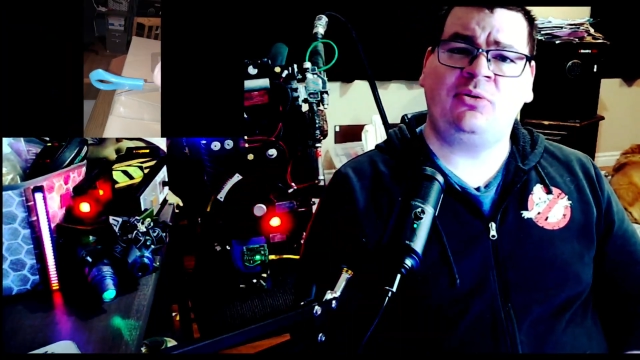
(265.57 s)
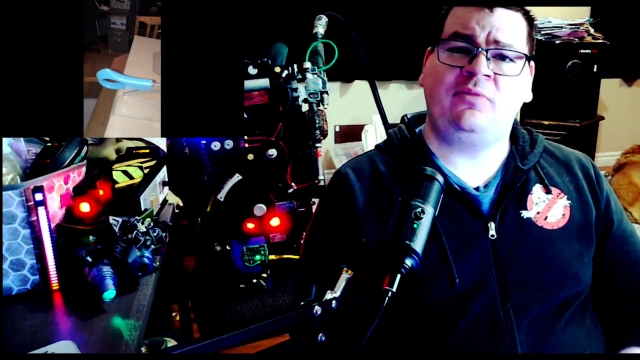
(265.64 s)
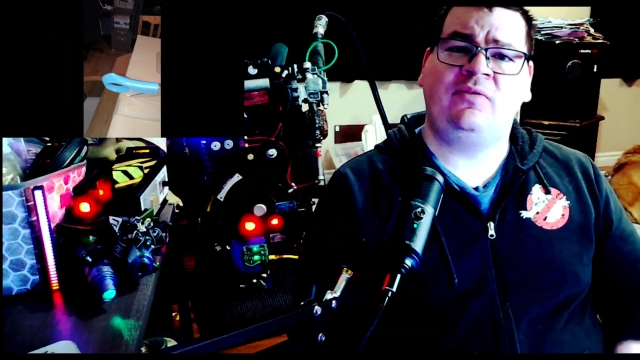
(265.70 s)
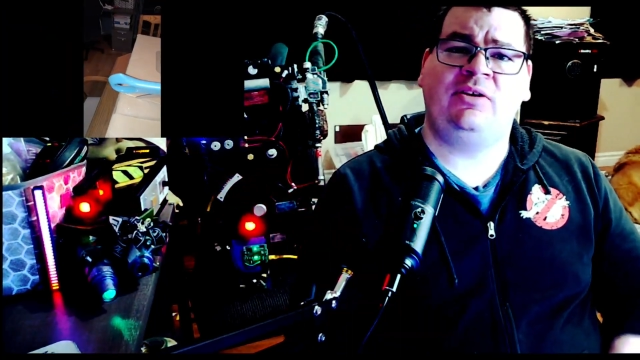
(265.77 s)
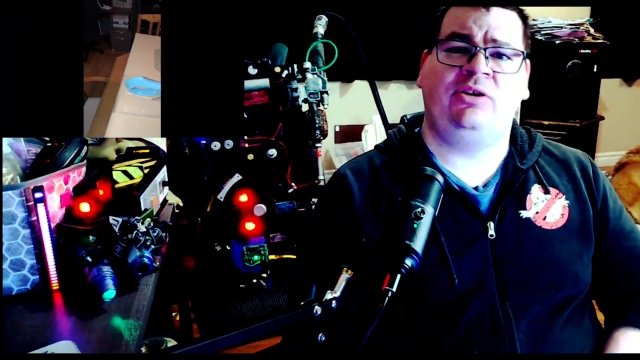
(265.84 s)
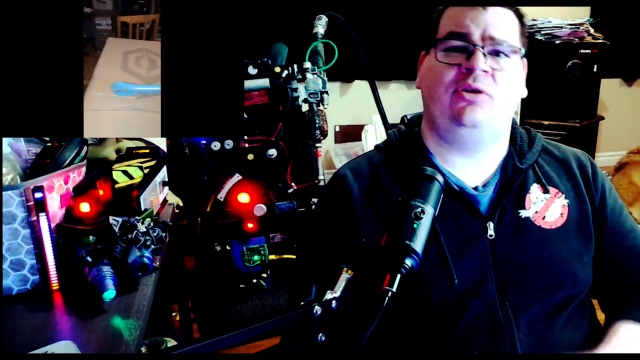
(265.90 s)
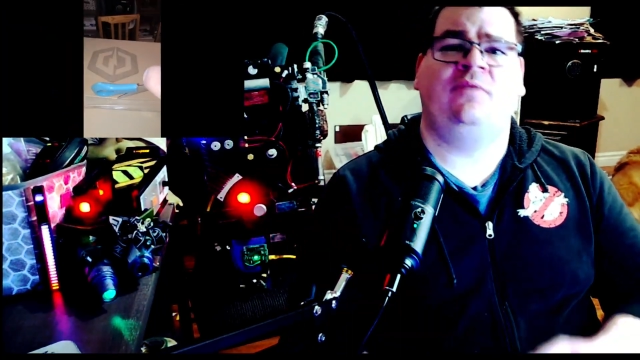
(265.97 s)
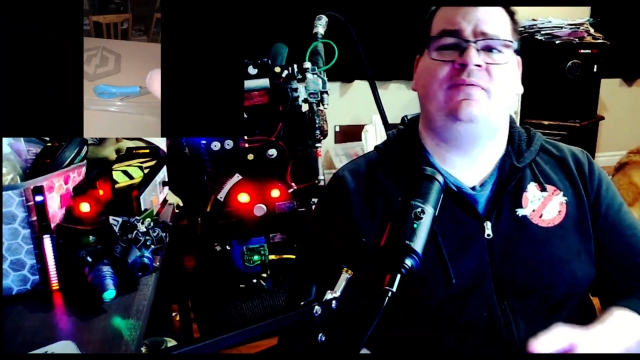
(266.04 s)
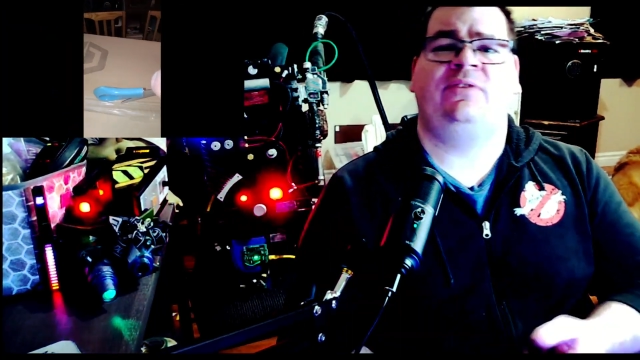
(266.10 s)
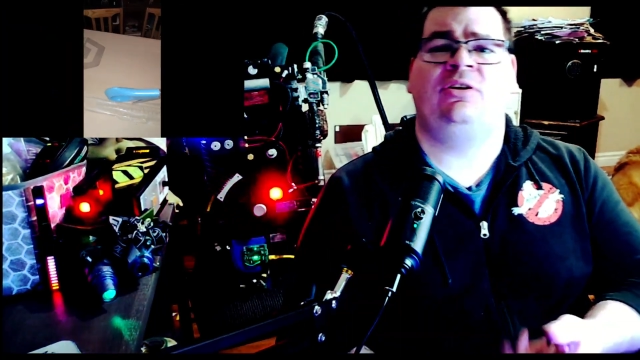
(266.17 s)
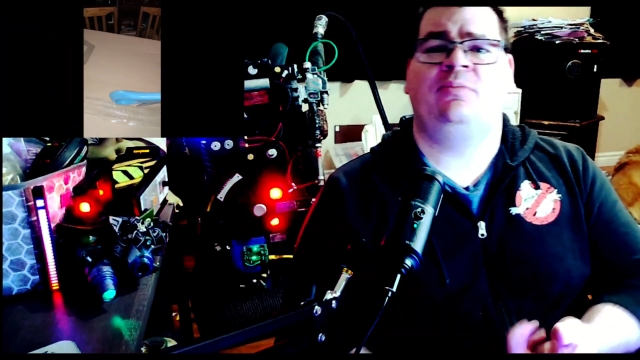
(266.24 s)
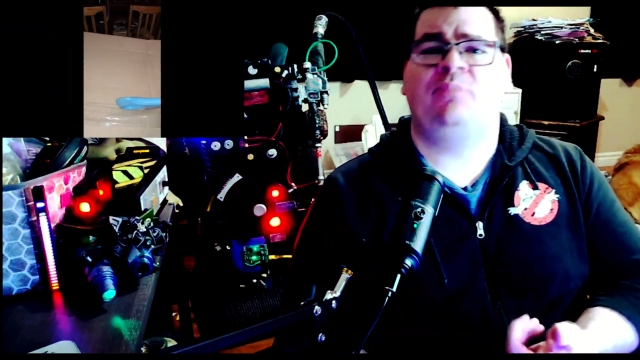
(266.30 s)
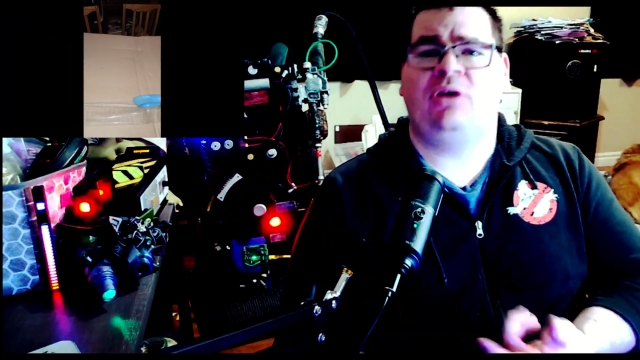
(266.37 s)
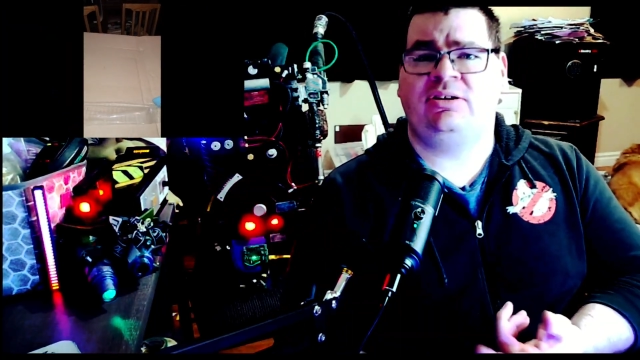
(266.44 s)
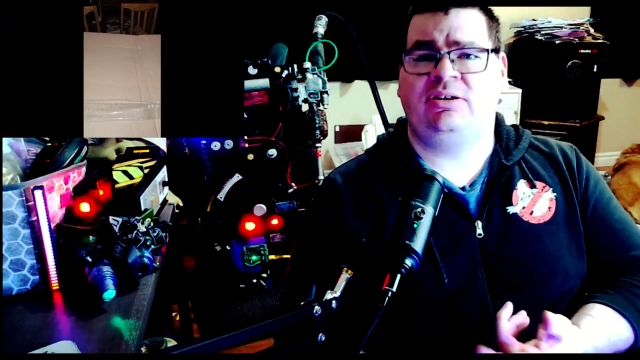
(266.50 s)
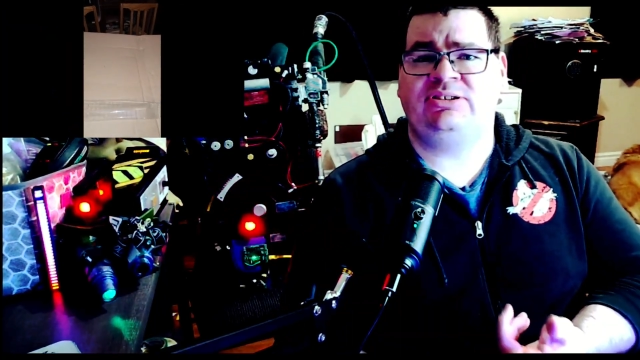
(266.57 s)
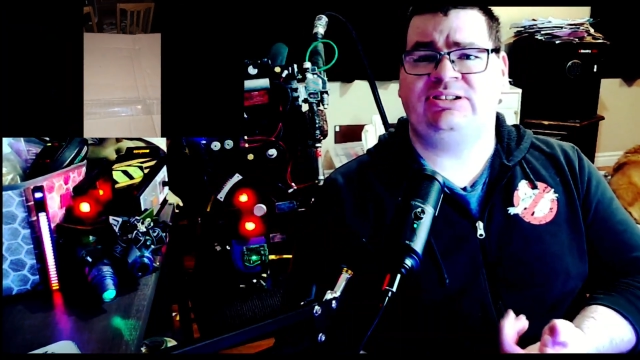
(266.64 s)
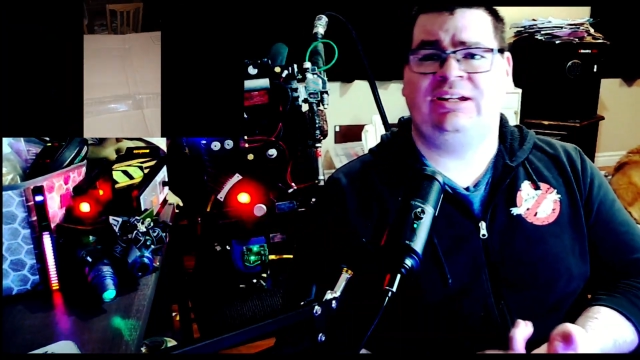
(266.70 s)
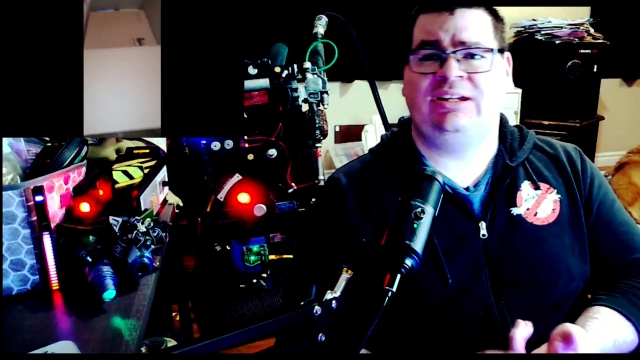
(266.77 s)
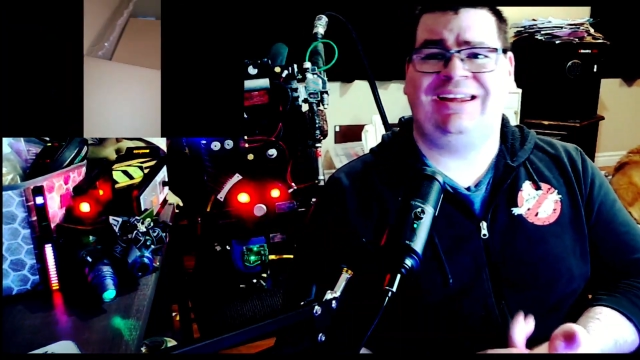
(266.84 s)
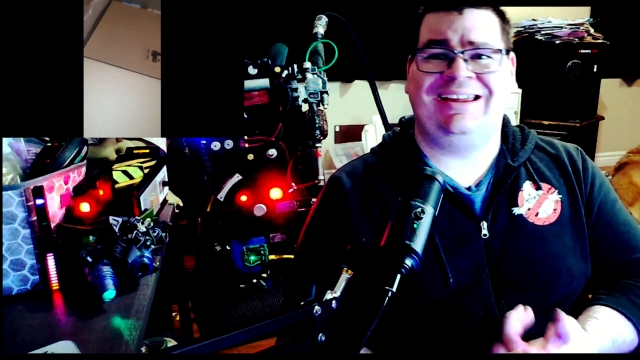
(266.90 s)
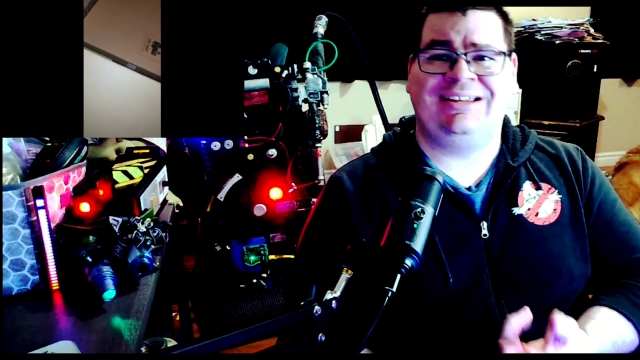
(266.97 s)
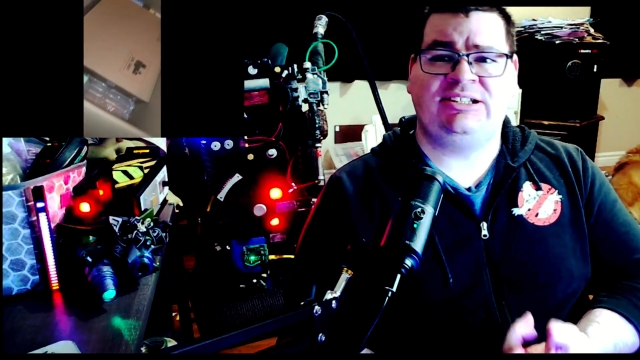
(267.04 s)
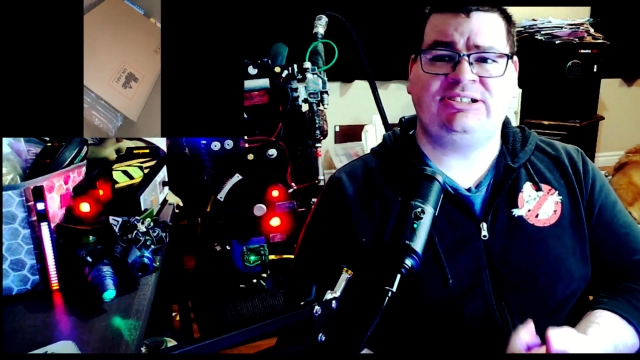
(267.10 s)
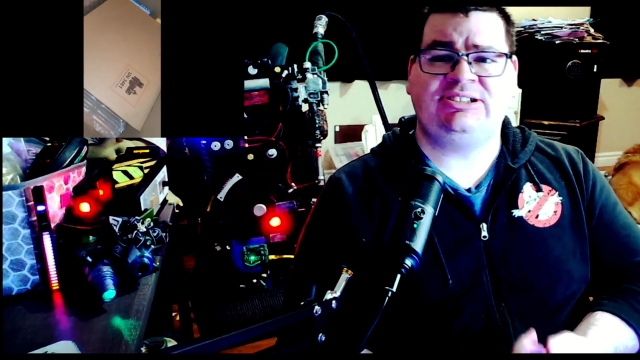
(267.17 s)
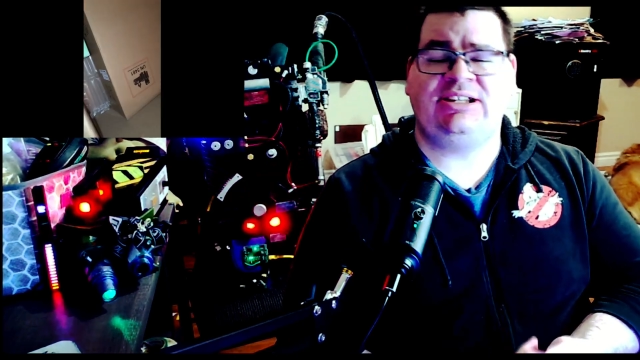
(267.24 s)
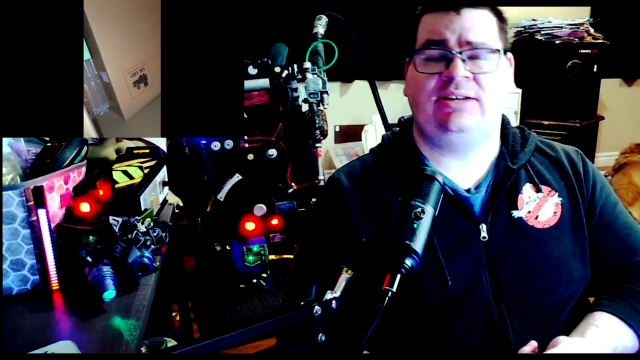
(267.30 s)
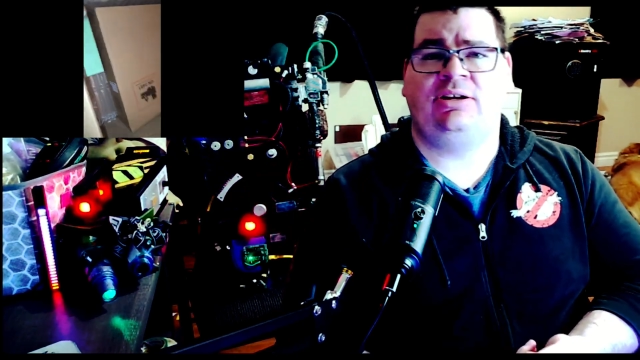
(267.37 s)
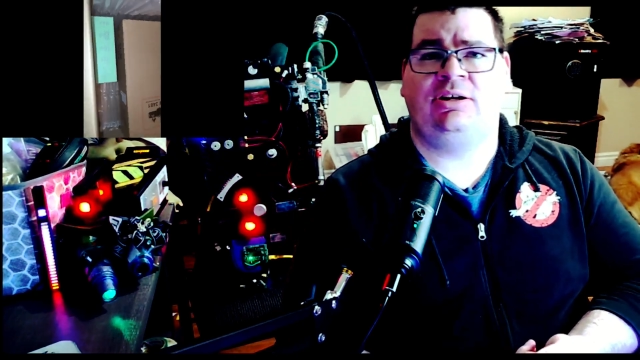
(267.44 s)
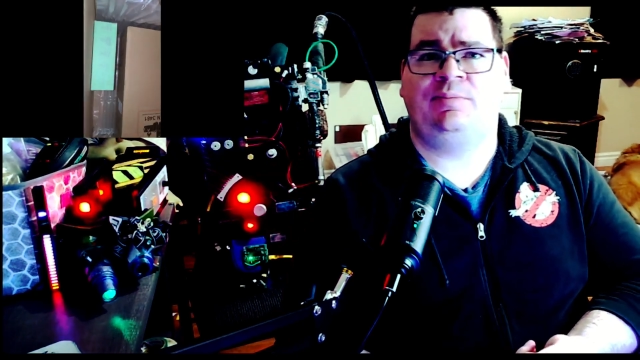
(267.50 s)
a video of the unboxing and
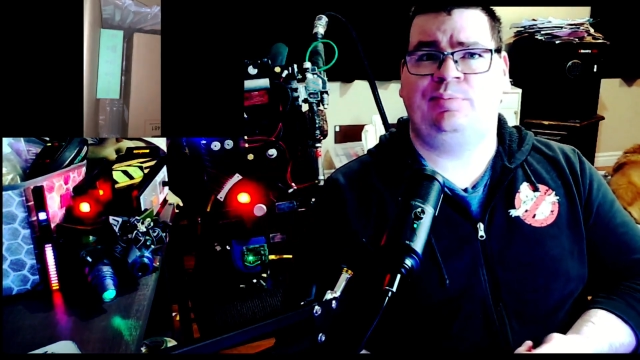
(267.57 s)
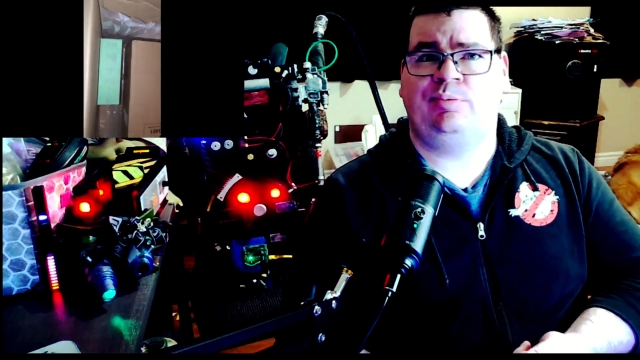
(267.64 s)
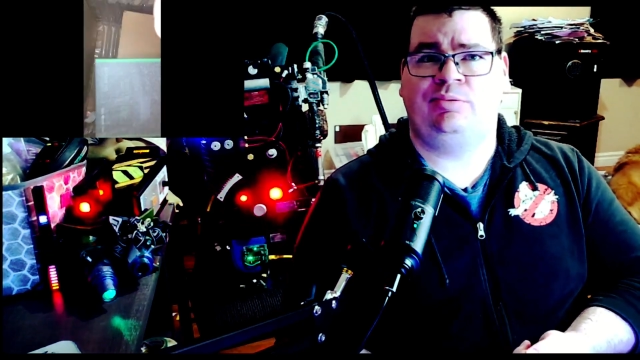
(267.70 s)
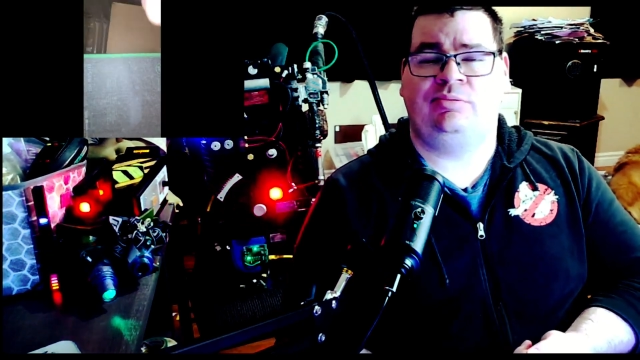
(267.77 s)
setup